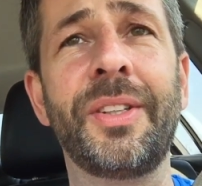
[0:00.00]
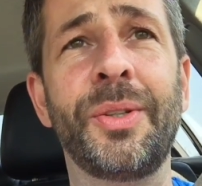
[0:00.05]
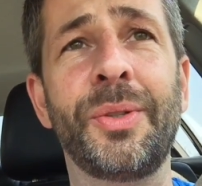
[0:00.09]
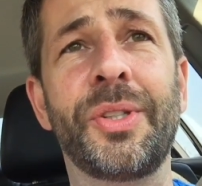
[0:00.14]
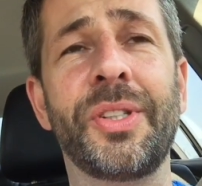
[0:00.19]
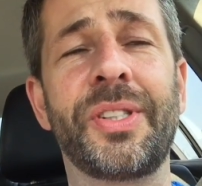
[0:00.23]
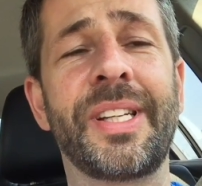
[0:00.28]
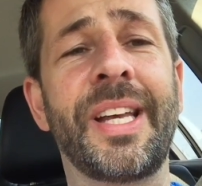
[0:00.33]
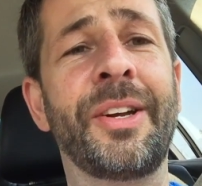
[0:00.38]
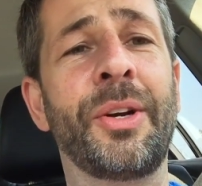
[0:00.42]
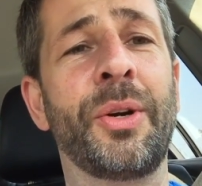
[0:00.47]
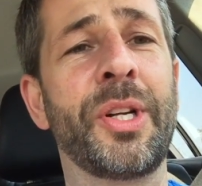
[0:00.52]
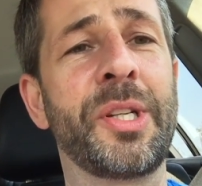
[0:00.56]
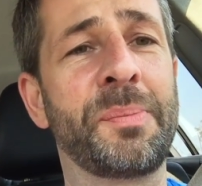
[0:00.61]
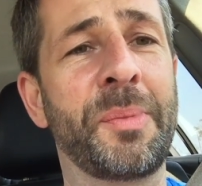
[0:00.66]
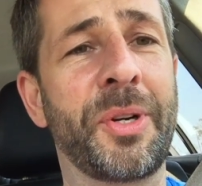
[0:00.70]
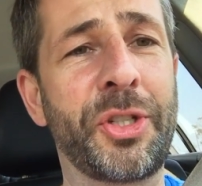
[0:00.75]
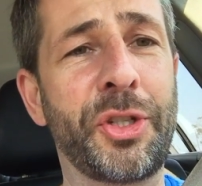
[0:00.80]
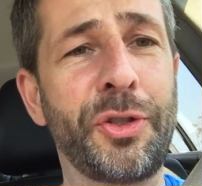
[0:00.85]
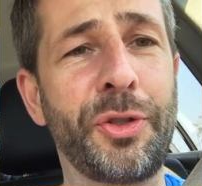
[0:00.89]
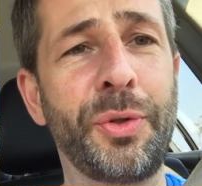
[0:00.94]
You just enter as
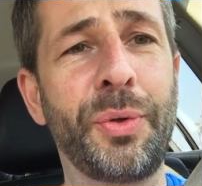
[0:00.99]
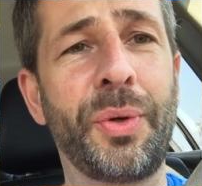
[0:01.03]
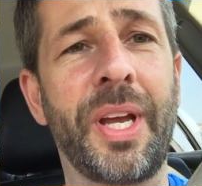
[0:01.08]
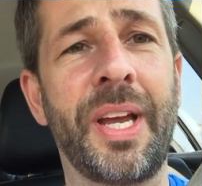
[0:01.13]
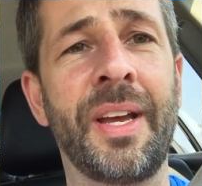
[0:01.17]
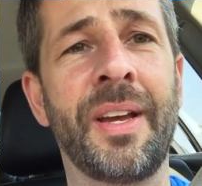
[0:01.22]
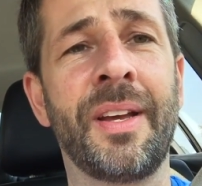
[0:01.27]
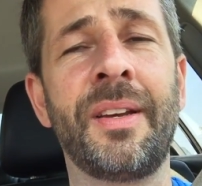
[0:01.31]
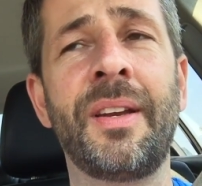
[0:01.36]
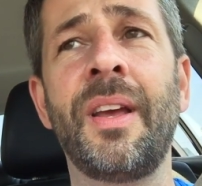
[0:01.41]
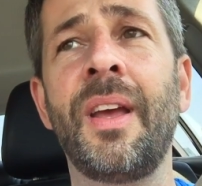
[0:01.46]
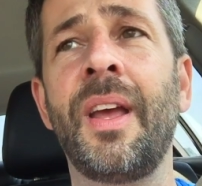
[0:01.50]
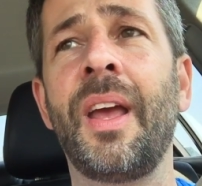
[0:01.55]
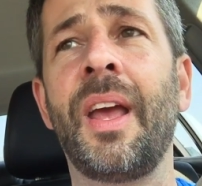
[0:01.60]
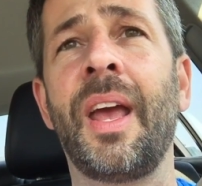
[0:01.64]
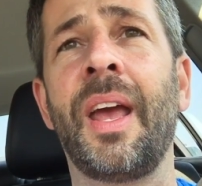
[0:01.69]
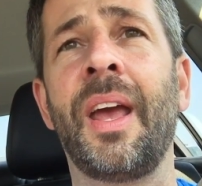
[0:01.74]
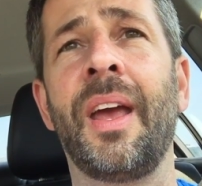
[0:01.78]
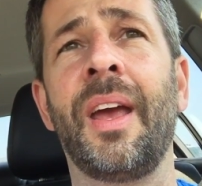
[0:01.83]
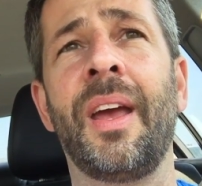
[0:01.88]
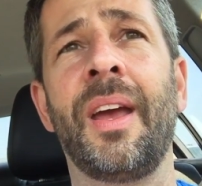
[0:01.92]
much as you can,
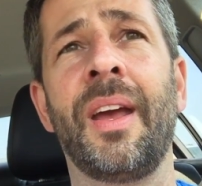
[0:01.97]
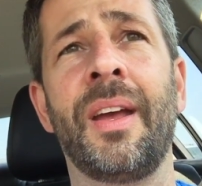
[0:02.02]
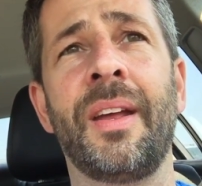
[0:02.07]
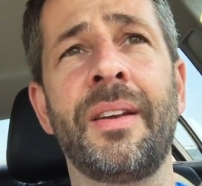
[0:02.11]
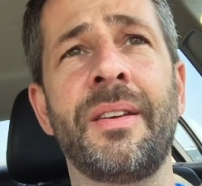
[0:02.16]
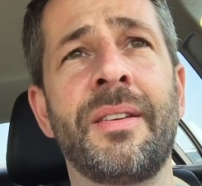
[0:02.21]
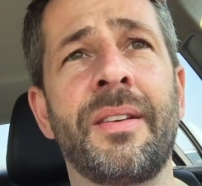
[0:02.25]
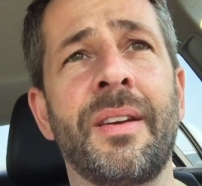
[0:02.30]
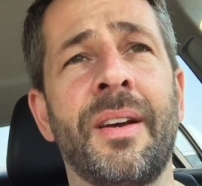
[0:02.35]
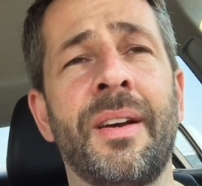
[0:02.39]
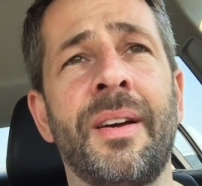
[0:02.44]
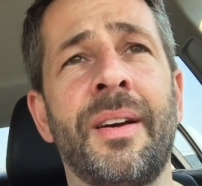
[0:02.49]
and